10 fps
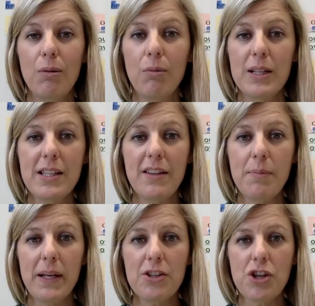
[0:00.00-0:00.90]
what's in the
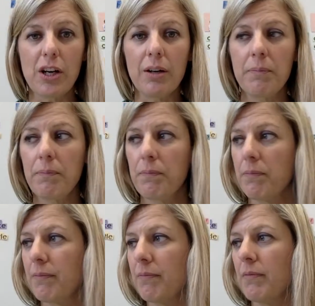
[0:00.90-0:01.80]
picture.
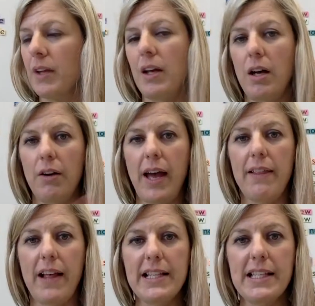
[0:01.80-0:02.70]
Okay,
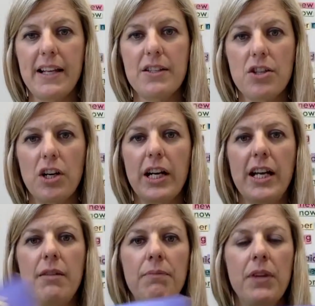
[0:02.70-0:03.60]
let's get
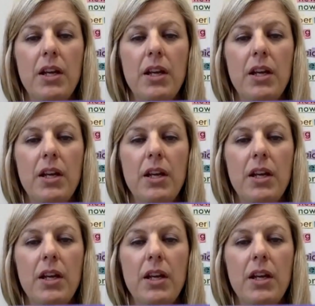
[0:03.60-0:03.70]
started.